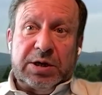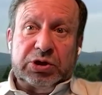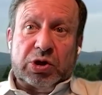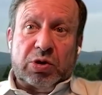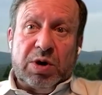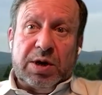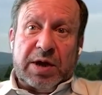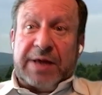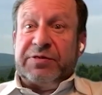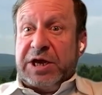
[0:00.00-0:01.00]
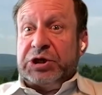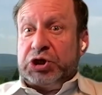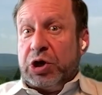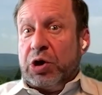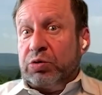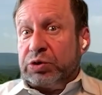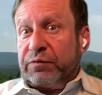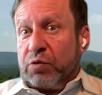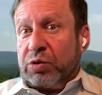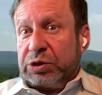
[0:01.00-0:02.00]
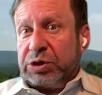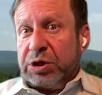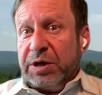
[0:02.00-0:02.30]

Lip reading: So, and the NGOs, of course,